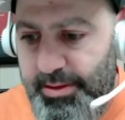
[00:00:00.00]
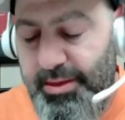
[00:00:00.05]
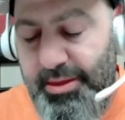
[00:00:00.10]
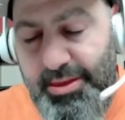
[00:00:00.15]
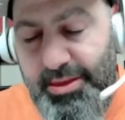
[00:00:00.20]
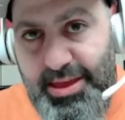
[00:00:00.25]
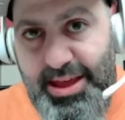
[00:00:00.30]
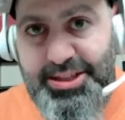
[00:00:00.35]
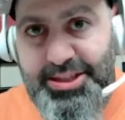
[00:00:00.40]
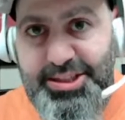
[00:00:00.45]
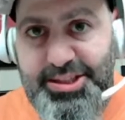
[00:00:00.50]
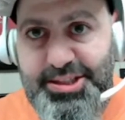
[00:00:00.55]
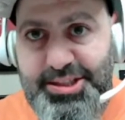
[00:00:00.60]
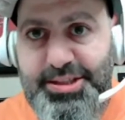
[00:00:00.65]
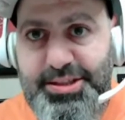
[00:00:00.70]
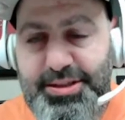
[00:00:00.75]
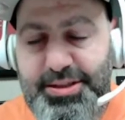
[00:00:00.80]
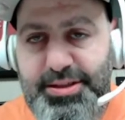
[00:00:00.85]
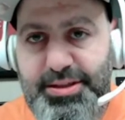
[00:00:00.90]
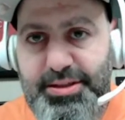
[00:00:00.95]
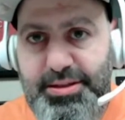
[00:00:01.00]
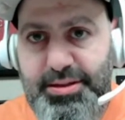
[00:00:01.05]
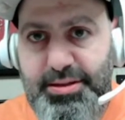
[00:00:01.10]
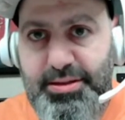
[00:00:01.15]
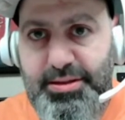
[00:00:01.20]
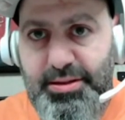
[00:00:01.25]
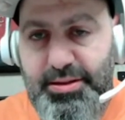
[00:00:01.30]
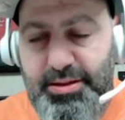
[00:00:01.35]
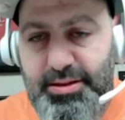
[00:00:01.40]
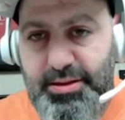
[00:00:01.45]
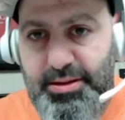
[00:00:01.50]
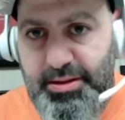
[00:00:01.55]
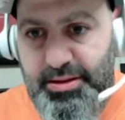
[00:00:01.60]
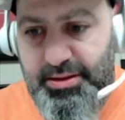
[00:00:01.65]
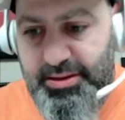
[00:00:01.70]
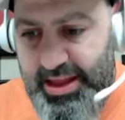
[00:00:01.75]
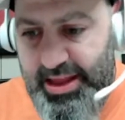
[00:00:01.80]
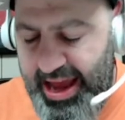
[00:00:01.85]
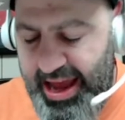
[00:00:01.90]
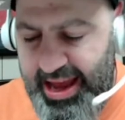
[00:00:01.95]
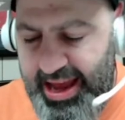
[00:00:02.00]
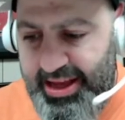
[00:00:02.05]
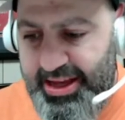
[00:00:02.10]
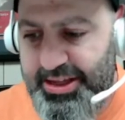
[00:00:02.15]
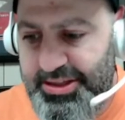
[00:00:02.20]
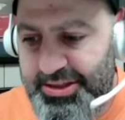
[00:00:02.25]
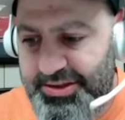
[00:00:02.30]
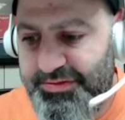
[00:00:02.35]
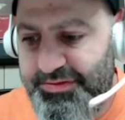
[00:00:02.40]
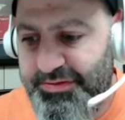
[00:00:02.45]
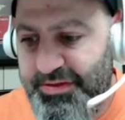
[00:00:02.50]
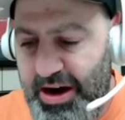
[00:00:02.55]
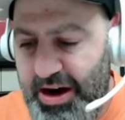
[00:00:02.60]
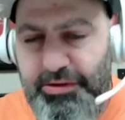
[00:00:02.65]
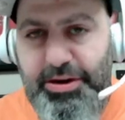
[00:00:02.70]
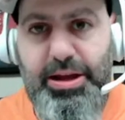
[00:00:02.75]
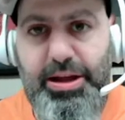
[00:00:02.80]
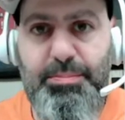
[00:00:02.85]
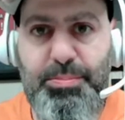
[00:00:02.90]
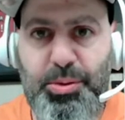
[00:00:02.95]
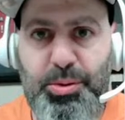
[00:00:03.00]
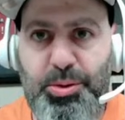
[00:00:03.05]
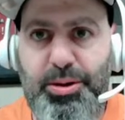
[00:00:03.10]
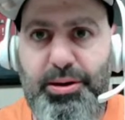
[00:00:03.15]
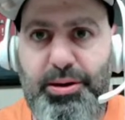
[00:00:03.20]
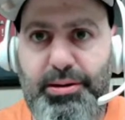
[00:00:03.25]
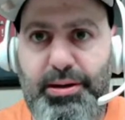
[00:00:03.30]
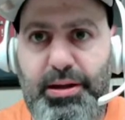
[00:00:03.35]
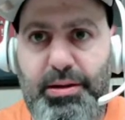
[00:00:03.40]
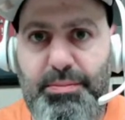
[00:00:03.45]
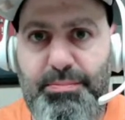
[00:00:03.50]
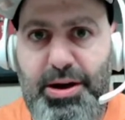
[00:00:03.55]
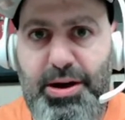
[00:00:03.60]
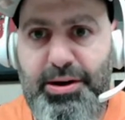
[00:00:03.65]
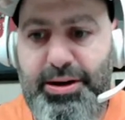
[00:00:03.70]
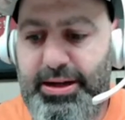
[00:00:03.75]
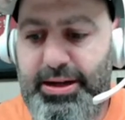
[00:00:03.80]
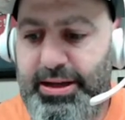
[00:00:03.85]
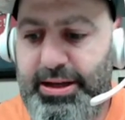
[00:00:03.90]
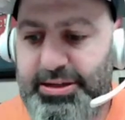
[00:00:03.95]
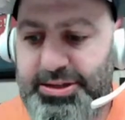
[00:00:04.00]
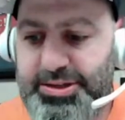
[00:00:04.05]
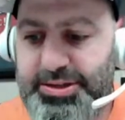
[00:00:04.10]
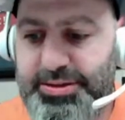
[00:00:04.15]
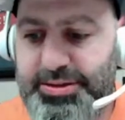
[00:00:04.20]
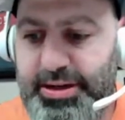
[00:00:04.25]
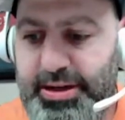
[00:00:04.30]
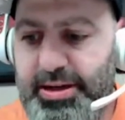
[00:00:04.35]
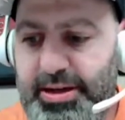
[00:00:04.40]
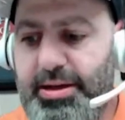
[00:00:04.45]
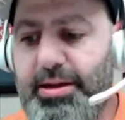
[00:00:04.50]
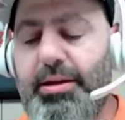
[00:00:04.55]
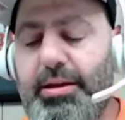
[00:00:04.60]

This day is very important in American history.